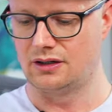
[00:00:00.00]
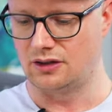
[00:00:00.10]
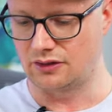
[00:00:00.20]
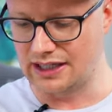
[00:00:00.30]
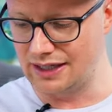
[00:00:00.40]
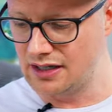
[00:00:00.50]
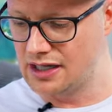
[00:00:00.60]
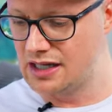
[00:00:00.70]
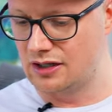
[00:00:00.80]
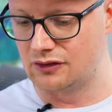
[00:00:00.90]
Okay,
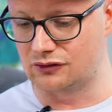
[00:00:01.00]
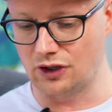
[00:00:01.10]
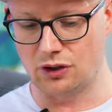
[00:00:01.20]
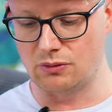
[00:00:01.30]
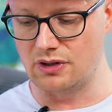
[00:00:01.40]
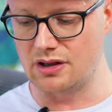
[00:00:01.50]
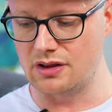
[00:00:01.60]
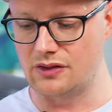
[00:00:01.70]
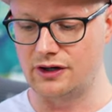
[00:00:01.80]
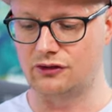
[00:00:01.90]
so
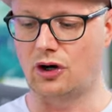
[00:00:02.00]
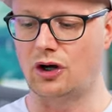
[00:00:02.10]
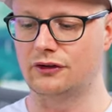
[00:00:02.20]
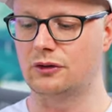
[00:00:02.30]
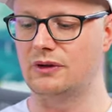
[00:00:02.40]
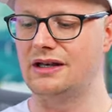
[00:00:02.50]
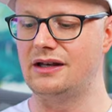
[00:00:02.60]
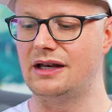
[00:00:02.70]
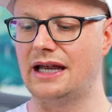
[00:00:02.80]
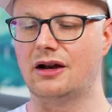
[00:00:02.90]
there's also
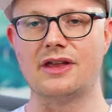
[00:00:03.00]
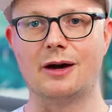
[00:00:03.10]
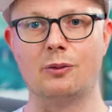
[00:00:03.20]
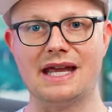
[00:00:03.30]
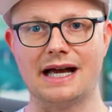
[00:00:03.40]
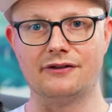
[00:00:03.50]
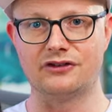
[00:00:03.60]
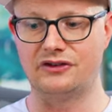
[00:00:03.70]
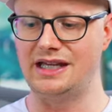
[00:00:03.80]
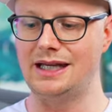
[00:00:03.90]
Indian hair that we have
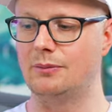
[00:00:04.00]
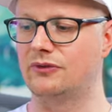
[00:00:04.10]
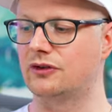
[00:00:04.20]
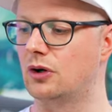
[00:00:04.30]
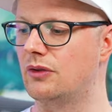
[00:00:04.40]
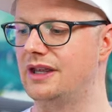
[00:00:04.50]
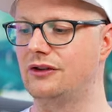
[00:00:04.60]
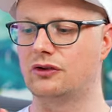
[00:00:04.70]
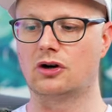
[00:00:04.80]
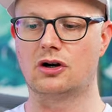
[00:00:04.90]
steamed. So
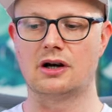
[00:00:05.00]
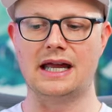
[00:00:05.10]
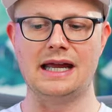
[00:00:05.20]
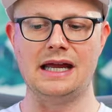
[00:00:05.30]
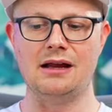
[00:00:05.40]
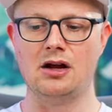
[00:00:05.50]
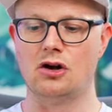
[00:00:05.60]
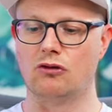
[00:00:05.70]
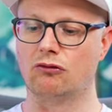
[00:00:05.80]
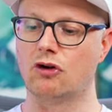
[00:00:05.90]
these are a
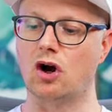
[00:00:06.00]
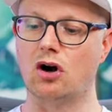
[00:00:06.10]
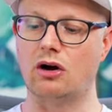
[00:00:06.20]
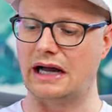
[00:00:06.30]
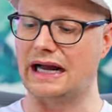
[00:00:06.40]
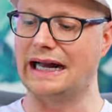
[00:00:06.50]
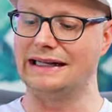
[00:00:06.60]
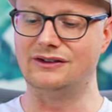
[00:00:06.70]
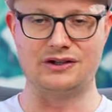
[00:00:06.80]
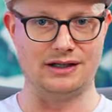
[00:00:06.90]
raw
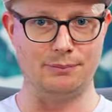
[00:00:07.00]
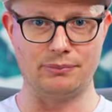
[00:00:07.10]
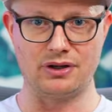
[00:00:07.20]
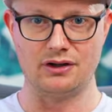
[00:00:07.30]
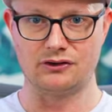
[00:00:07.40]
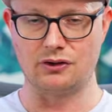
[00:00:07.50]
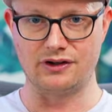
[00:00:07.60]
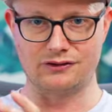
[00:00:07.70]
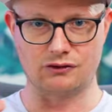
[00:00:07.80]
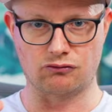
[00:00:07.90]
eye tip. So
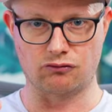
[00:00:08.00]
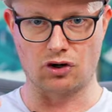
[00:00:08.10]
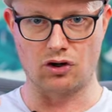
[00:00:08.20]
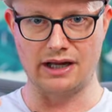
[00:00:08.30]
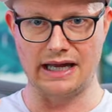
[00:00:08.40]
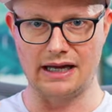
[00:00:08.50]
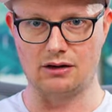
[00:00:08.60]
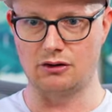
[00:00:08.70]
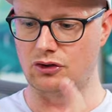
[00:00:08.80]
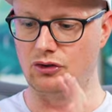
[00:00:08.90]
this is raw
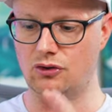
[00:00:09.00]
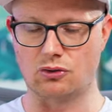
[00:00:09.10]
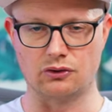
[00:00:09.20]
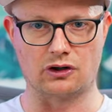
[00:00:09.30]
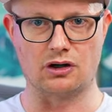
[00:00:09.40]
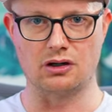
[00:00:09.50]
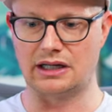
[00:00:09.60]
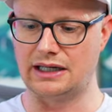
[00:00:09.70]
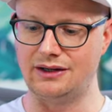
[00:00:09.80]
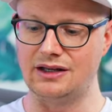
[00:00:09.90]
hair, cuticles all
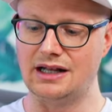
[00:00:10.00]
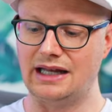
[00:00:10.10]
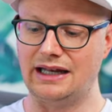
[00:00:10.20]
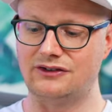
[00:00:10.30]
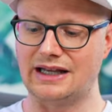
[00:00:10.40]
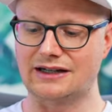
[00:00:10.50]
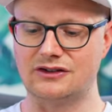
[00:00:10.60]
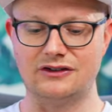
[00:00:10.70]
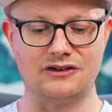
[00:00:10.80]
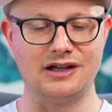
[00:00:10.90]
aligned, and it's
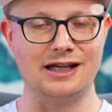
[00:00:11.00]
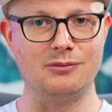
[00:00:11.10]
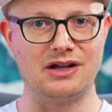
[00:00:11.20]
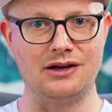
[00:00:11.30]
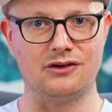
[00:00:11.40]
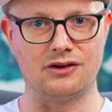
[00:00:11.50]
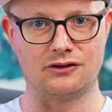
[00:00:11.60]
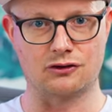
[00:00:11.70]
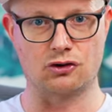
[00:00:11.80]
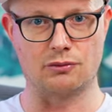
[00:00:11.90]
actually steamed into
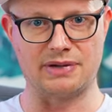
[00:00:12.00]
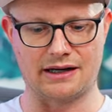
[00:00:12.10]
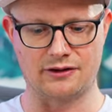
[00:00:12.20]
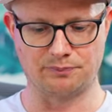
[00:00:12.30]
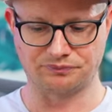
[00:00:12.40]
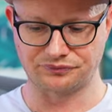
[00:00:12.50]
this curl pattern.